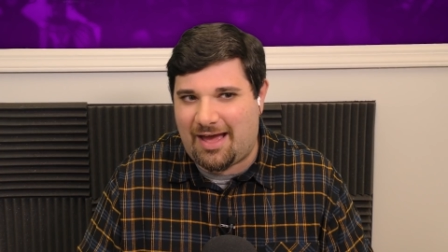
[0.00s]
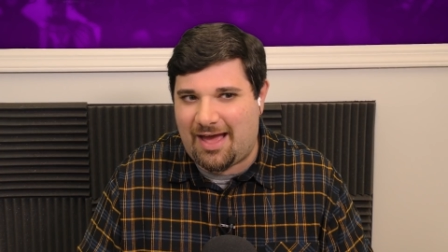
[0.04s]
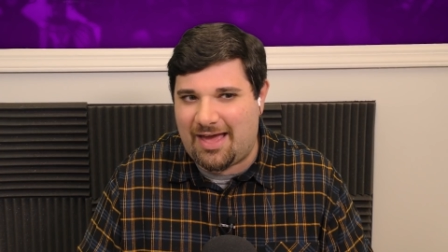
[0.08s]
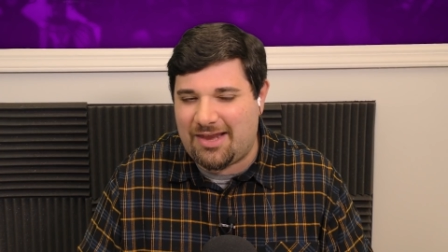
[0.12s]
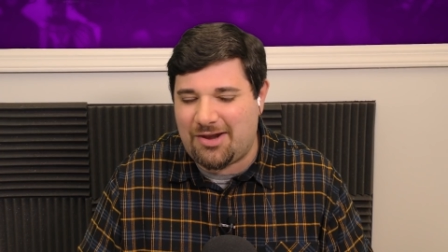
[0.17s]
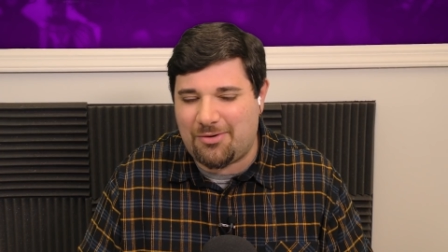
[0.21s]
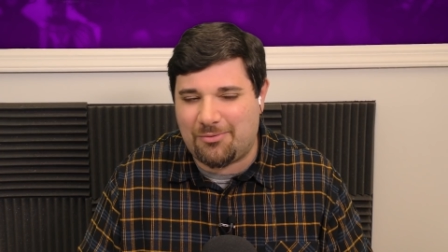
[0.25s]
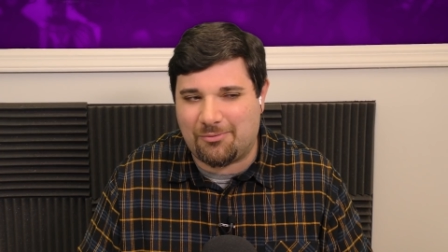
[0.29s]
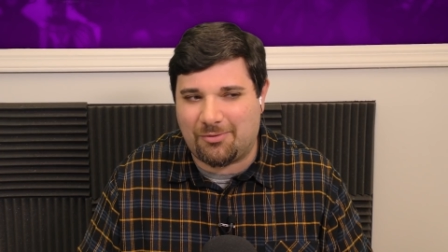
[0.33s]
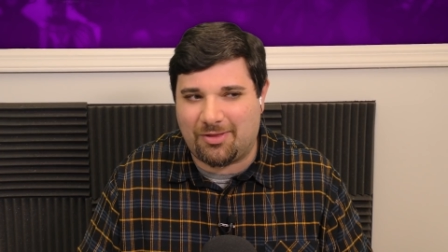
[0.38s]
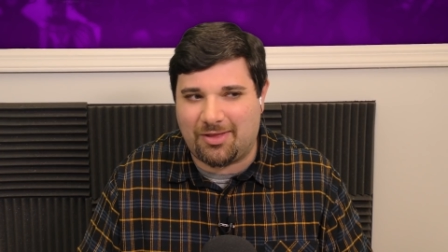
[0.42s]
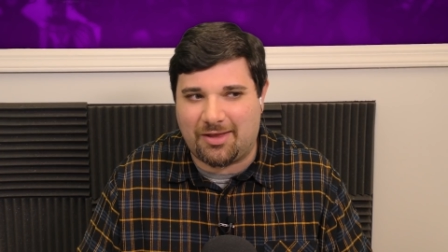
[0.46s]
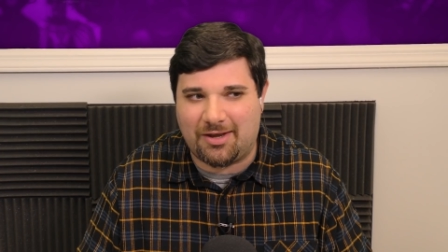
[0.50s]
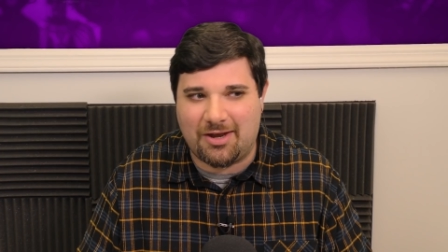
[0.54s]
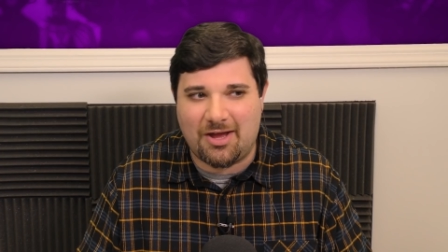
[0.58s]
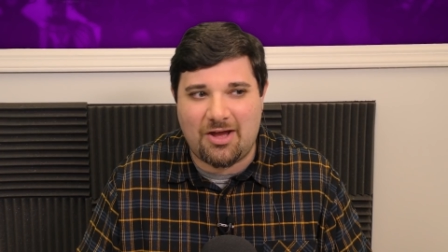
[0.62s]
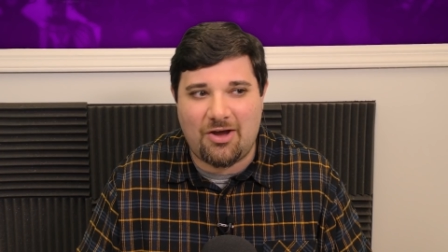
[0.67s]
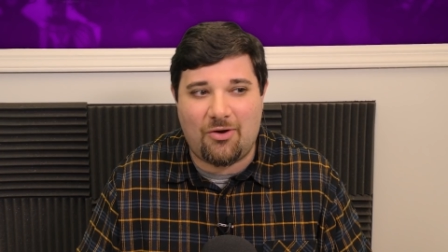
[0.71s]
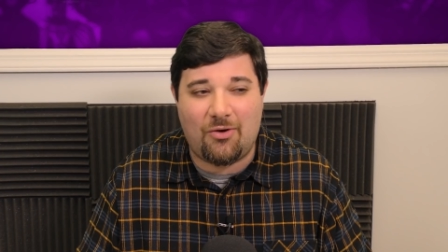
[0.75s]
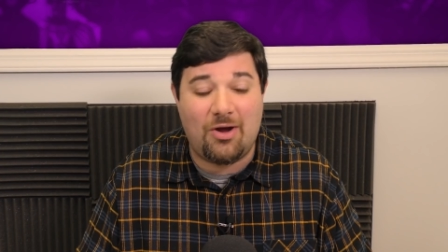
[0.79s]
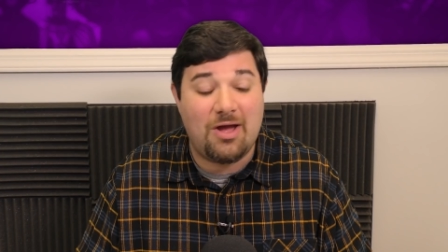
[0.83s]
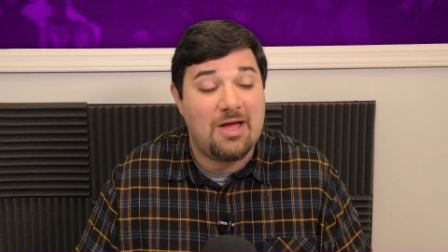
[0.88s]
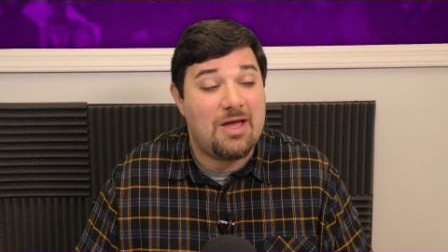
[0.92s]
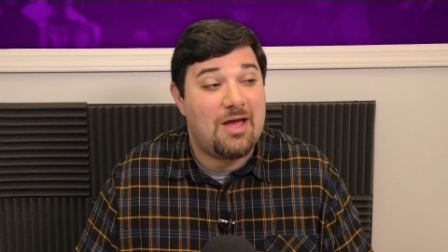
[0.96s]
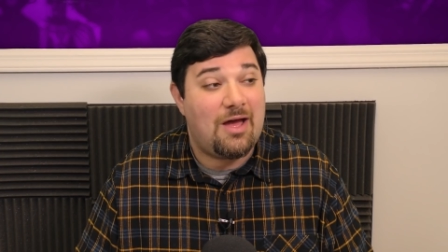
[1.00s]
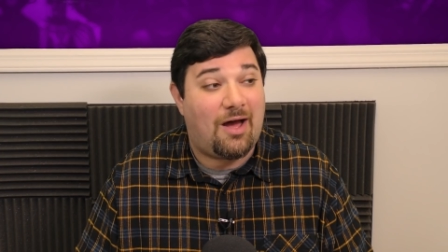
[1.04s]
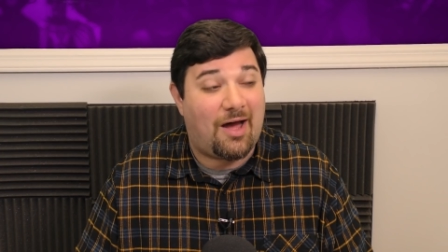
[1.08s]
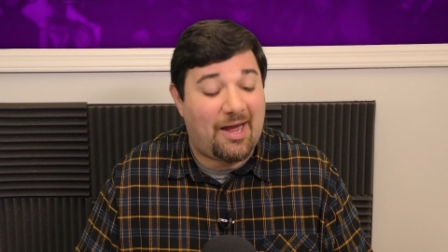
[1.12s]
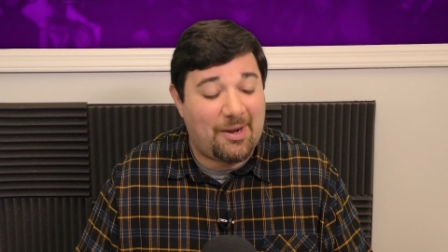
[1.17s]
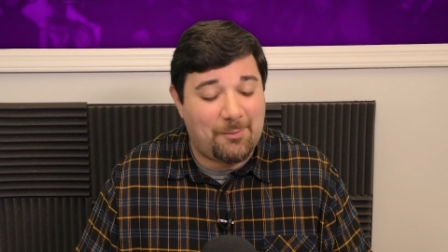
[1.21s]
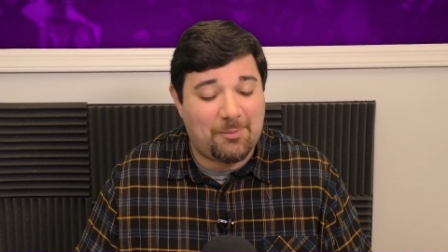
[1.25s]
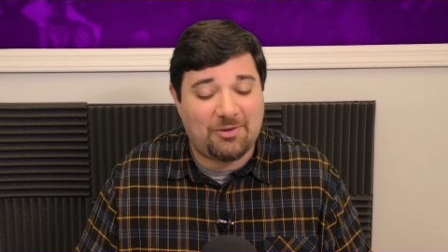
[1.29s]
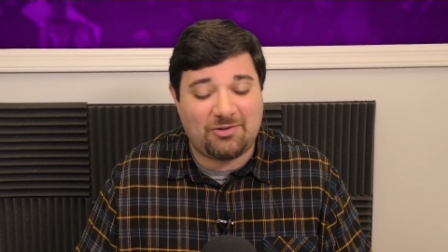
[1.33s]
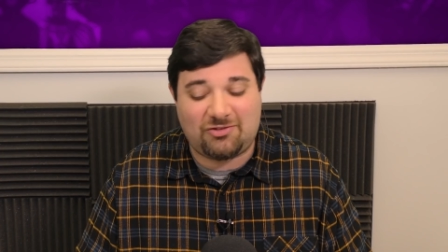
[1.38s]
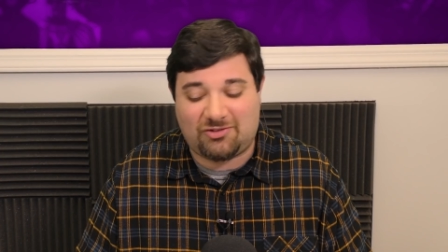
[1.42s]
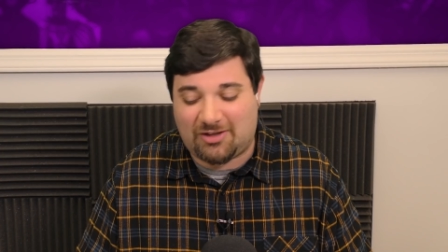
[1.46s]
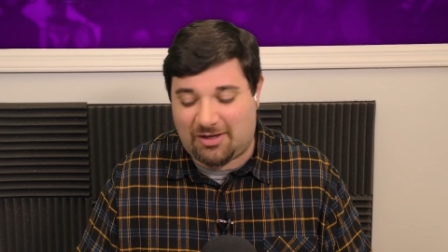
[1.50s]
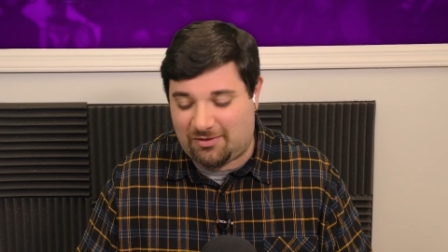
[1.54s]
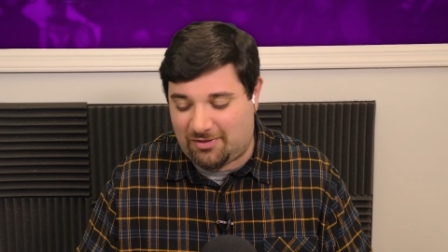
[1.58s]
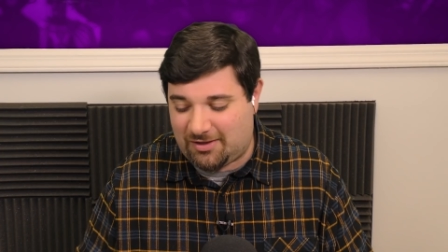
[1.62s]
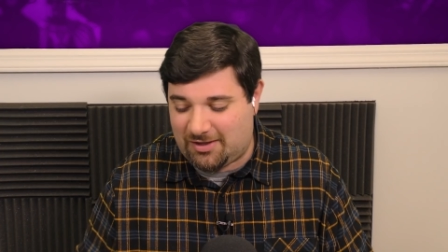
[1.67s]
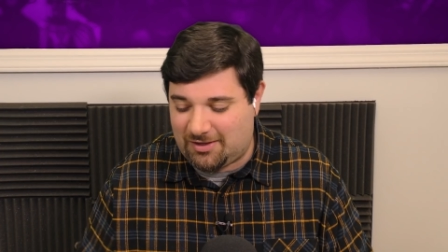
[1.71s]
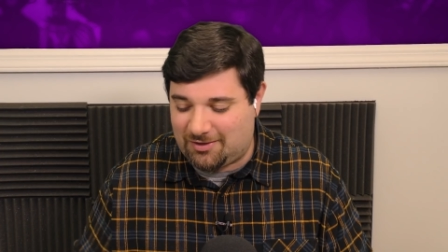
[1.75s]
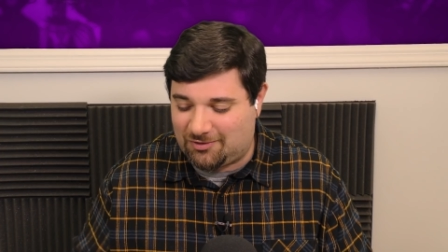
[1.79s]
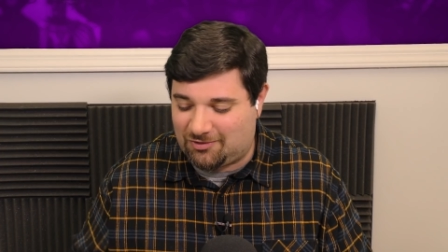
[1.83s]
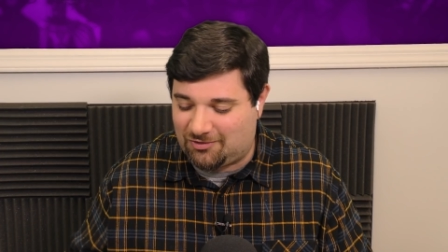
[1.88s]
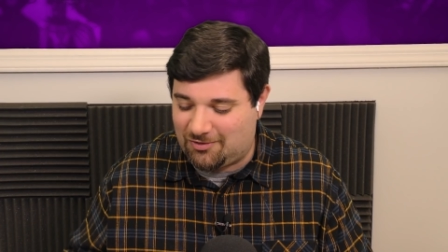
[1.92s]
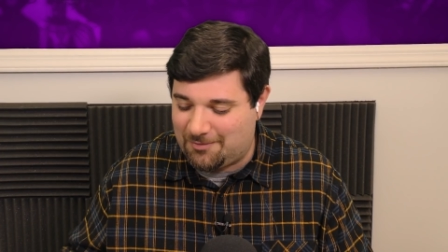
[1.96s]
I don't really know. Right. I will say
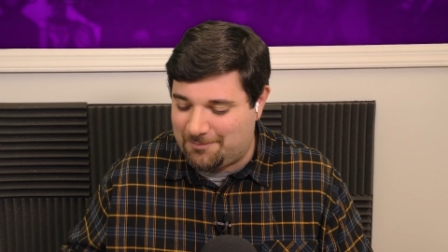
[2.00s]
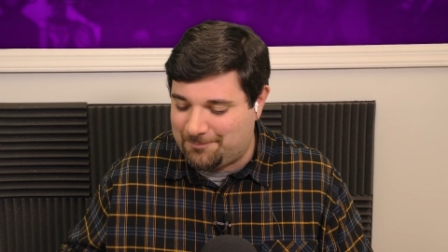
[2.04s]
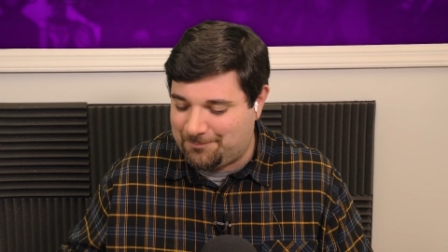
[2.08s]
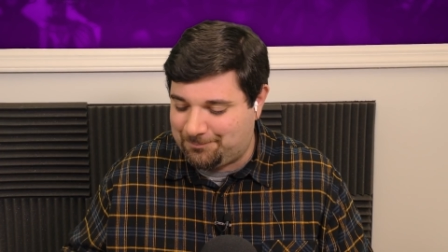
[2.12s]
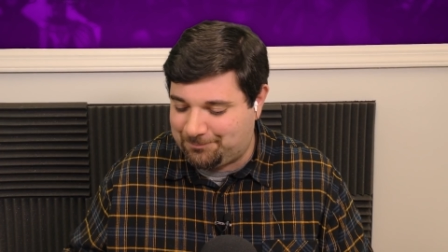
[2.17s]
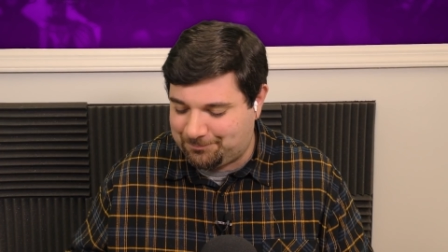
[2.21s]
this.